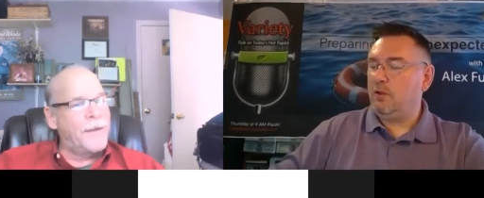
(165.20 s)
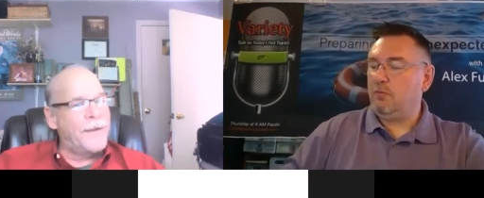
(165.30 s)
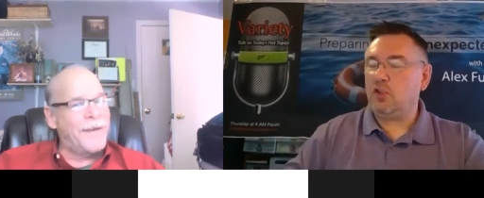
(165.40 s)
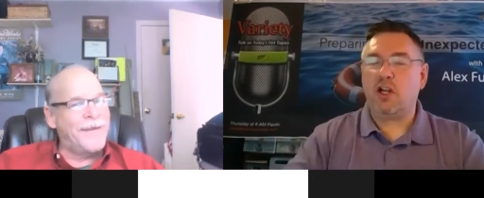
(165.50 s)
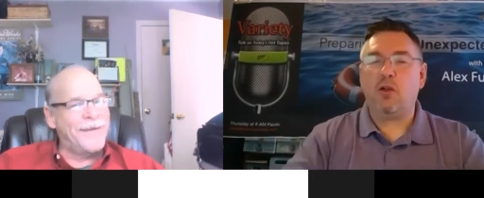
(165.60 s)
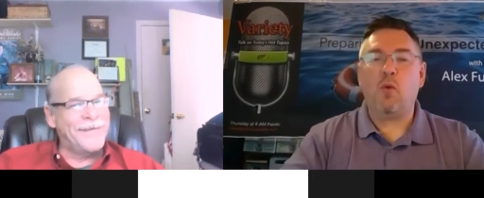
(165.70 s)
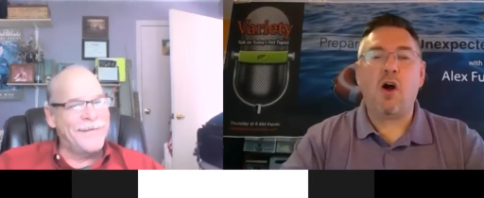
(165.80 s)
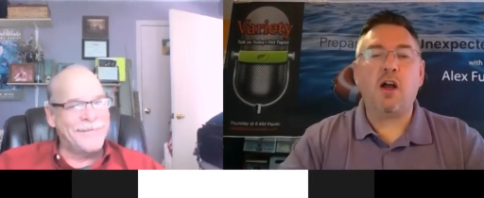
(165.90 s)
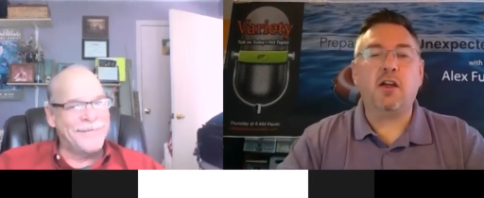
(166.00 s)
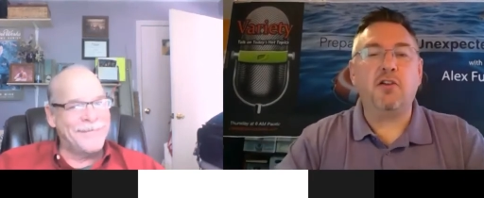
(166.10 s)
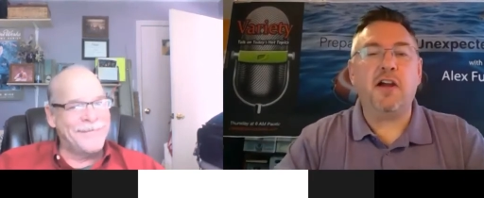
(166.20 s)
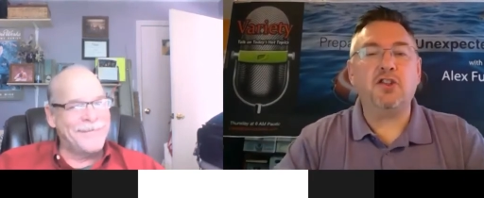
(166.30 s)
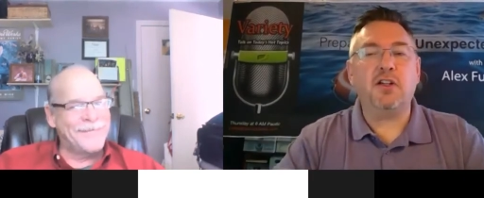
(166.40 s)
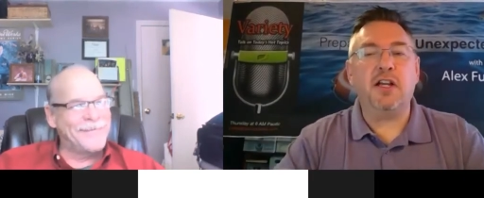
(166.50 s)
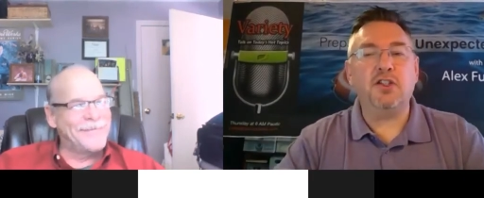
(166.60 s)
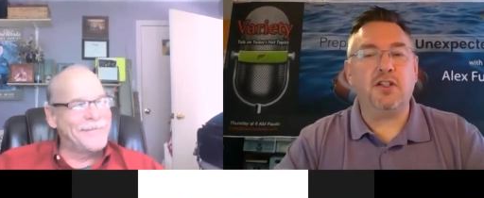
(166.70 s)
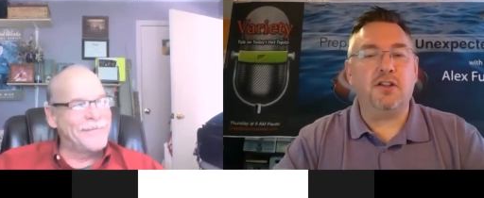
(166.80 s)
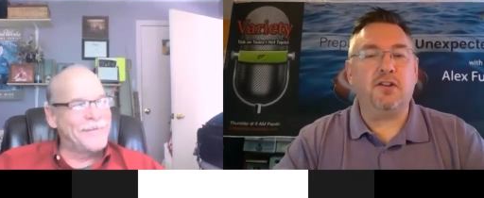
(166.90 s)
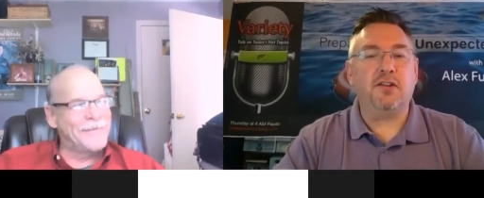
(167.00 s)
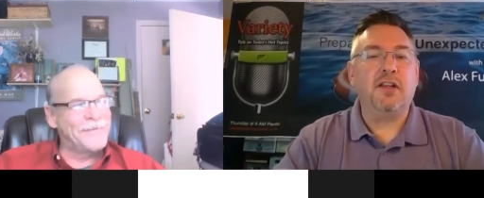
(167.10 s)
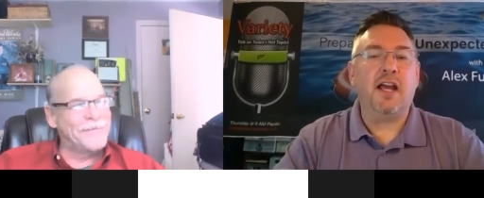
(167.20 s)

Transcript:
Speaker 1: Michelle Wong, congratulations.